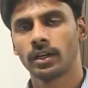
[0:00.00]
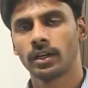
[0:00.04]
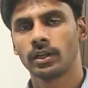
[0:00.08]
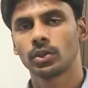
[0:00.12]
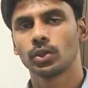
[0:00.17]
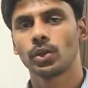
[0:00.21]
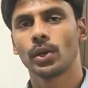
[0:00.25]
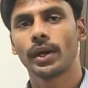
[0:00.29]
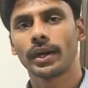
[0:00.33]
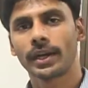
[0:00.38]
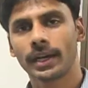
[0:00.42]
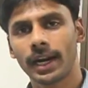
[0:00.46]

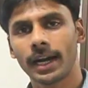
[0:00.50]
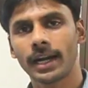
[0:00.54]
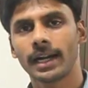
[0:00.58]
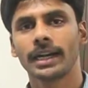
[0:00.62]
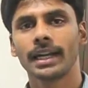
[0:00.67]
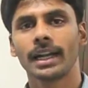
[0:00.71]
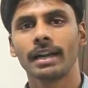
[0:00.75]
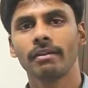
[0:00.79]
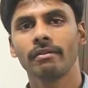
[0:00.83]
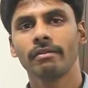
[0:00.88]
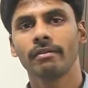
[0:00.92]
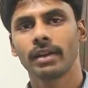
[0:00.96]
So at
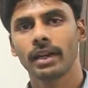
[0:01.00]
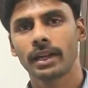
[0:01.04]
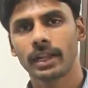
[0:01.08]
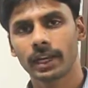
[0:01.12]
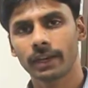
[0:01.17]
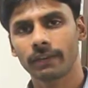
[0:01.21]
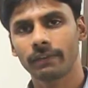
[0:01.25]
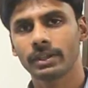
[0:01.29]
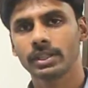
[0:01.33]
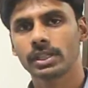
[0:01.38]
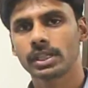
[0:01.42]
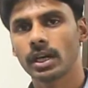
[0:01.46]
runtime, when a
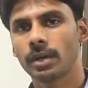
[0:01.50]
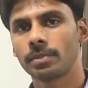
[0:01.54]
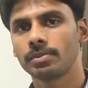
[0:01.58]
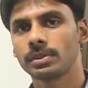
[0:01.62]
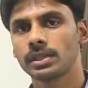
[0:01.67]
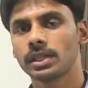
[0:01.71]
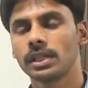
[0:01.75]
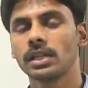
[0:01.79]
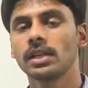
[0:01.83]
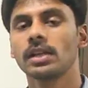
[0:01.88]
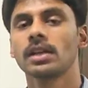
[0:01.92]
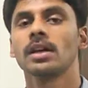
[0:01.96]
request comes
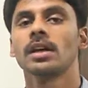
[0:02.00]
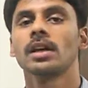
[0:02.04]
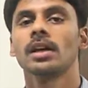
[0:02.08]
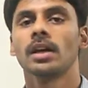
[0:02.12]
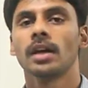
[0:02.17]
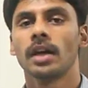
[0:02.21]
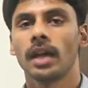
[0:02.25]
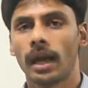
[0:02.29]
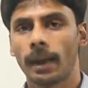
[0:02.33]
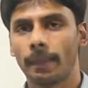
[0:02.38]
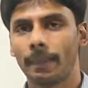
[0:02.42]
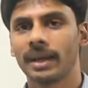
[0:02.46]
in,
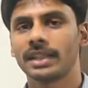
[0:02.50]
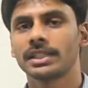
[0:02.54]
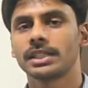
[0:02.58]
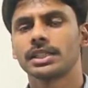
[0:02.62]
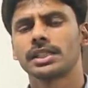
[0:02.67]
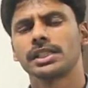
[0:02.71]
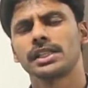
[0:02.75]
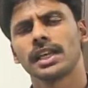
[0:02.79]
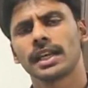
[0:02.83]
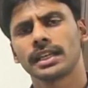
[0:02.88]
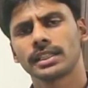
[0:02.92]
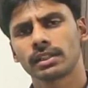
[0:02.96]
Apache
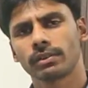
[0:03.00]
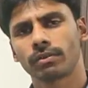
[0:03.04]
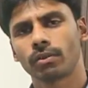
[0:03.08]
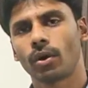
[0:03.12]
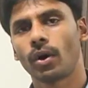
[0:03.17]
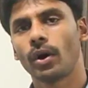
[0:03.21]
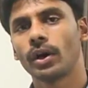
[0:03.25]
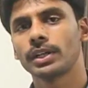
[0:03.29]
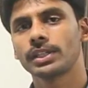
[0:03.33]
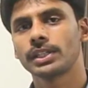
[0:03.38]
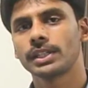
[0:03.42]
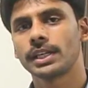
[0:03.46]
CXF
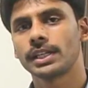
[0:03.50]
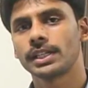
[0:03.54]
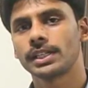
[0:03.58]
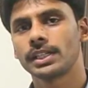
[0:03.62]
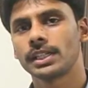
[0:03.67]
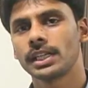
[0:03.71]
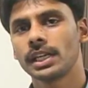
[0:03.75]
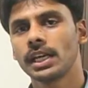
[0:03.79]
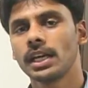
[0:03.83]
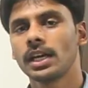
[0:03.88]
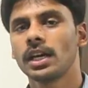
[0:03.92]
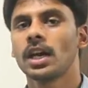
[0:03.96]
or
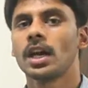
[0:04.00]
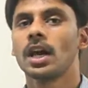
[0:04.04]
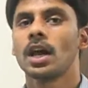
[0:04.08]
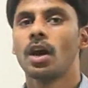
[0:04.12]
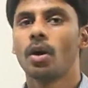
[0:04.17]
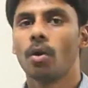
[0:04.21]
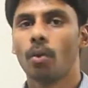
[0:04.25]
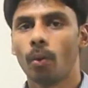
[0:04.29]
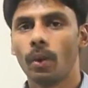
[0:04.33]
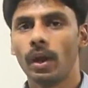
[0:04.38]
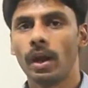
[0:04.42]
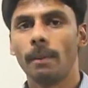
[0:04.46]
Jersey
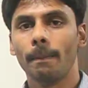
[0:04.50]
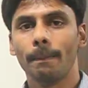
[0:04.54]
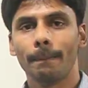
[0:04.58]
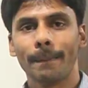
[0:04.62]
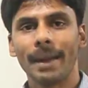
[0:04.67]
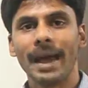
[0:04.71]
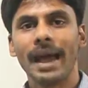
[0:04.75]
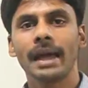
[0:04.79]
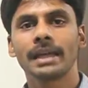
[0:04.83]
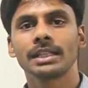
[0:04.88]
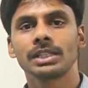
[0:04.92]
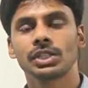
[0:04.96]
will
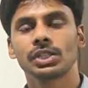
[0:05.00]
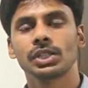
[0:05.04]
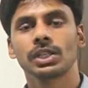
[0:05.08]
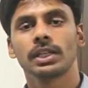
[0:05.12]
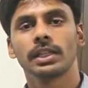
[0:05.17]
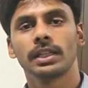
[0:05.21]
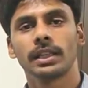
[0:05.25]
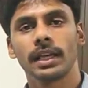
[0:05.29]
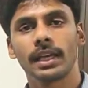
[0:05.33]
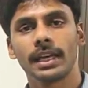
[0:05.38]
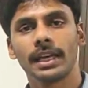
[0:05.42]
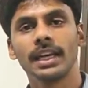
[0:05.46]
match
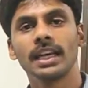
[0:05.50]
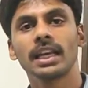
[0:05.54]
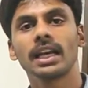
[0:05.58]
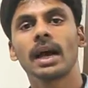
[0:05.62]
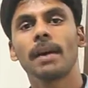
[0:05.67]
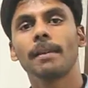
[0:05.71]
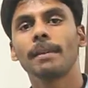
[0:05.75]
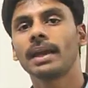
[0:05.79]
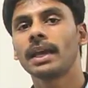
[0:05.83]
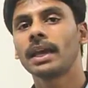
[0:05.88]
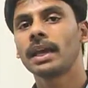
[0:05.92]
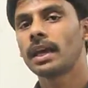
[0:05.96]
the
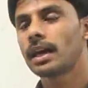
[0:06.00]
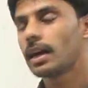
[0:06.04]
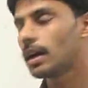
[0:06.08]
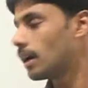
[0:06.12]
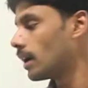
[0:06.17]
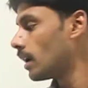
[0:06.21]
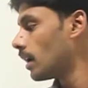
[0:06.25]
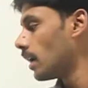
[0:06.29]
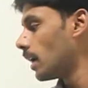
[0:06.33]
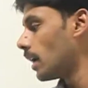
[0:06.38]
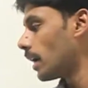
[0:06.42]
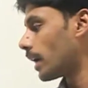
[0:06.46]
incoming
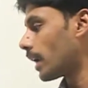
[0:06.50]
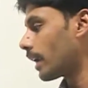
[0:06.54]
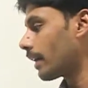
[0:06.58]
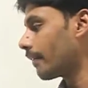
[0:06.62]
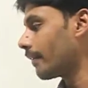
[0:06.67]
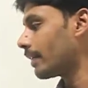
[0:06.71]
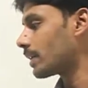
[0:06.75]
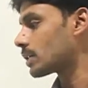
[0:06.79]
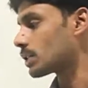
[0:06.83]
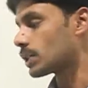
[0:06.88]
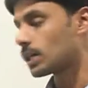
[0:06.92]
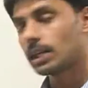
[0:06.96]

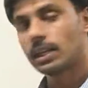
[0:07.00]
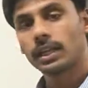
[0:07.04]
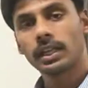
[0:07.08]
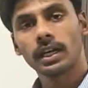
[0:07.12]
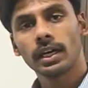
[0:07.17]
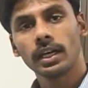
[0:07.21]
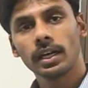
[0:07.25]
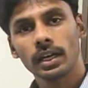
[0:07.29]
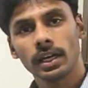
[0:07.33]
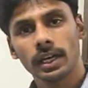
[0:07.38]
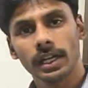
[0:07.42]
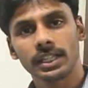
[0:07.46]
request in
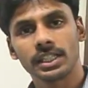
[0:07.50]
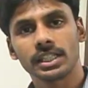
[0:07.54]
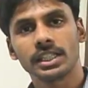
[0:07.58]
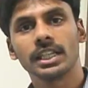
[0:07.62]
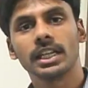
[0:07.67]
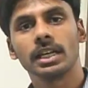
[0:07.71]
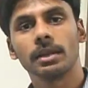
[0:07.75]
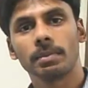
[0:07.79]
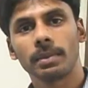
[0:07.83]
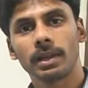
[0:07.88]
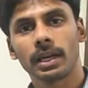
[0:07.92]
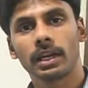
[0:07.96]
the
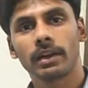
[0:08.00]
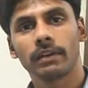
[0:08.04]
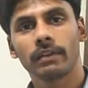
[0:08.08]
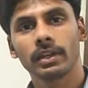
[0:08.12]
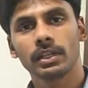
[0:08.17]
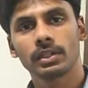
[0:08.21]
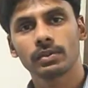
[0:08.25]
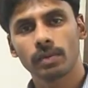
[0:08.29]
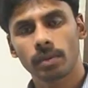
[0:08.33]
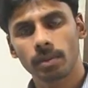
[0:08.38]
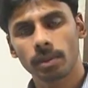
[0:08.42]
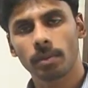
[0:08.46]
HTTP
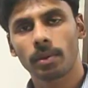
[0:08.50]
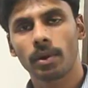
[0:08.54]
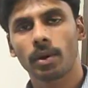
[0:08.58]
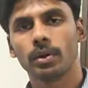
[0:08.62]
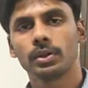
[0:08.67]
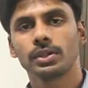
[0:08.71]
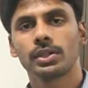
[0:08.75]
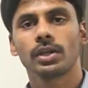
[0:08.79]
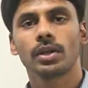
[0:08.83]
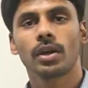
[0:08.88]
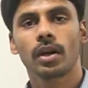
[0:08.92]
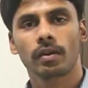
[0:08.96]
request from the
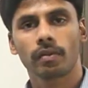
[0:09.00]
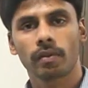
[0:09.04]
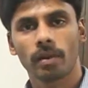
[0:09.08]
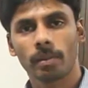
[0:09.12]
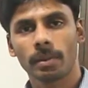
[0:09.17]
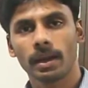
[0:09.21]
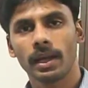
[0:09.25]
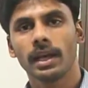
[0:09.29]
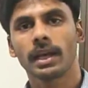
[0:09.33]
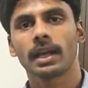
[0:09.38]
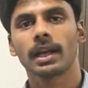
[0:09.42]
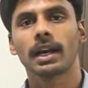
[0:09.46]
browser or from
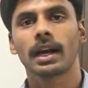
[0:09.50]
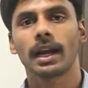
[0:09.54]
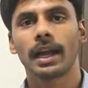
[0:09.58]
a